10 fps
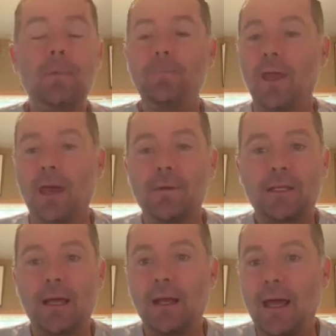
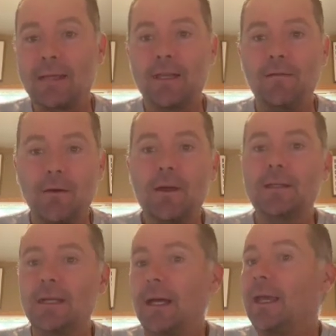Amazon has a very
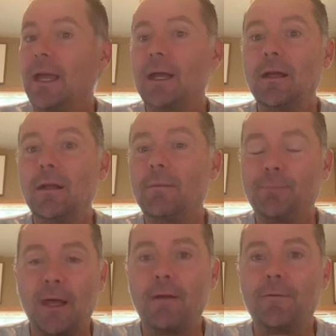dedicated
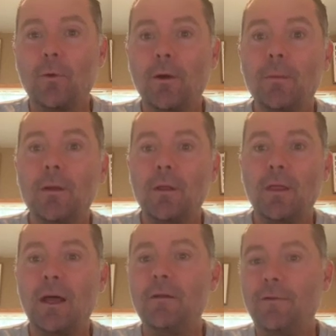platform
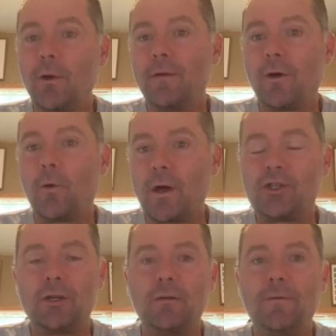that if you have a
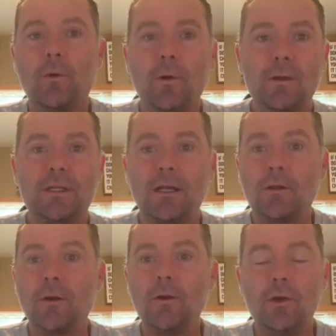question for the
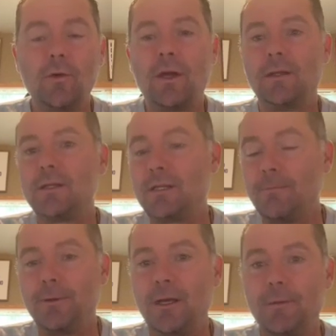seller, you can
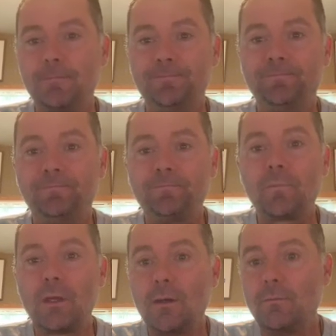simply
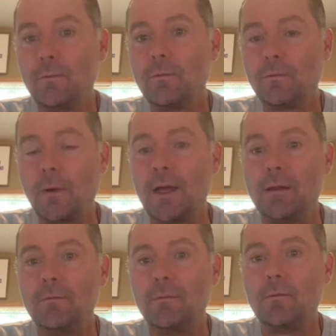write
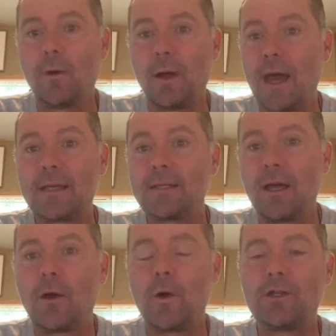or ask
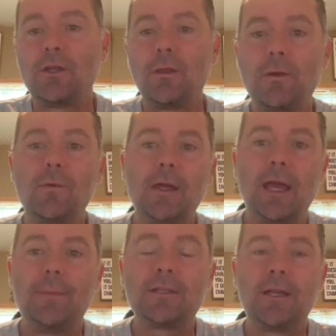that question through the
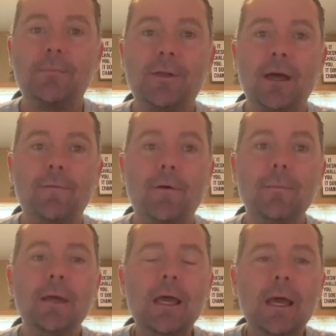Amazon
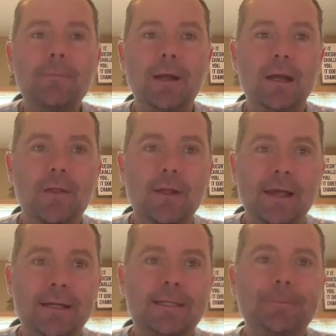platform. But
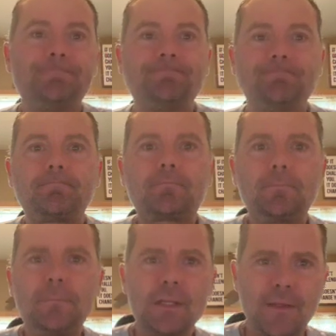nonetheless,
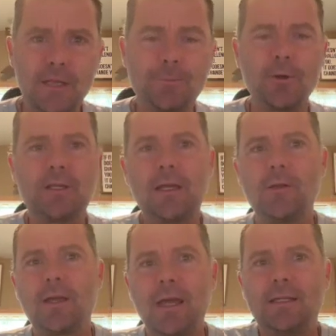in this
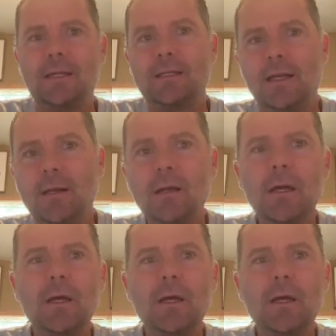particular case, it did